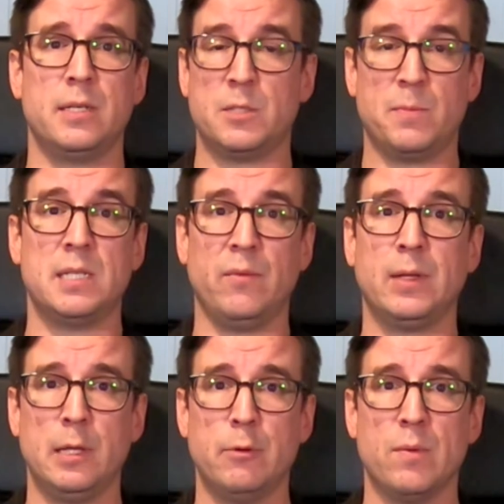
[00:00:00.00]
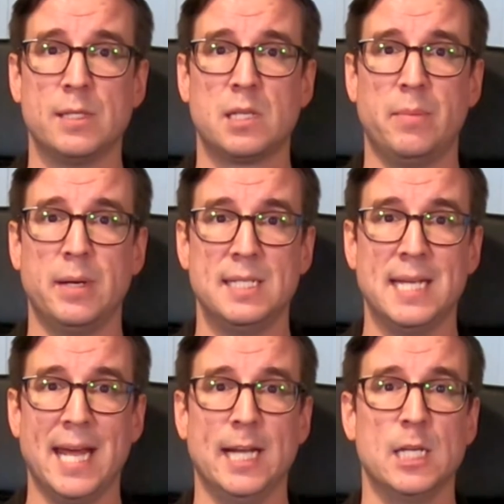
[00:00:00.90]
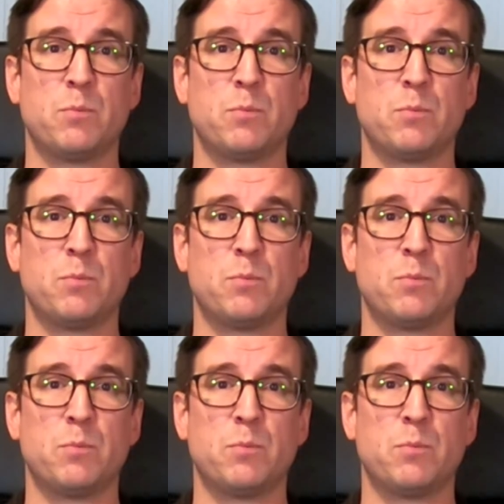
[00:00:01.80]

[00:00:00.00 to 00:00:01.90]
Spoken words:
to specifically ruin somebody's day is